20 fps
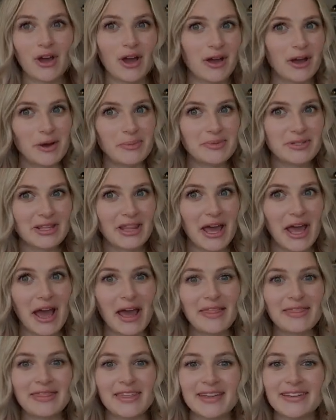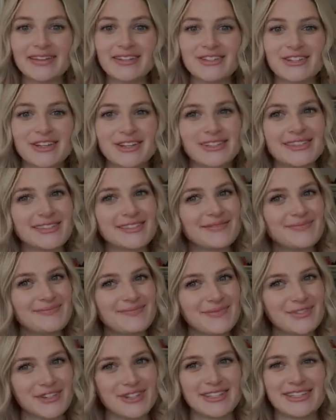up to that, then just
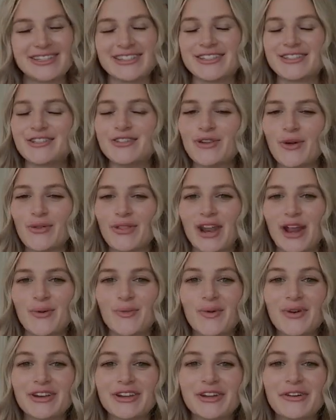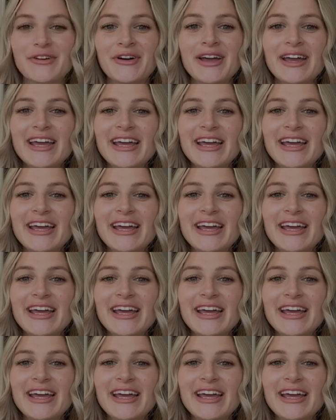know that I warned you.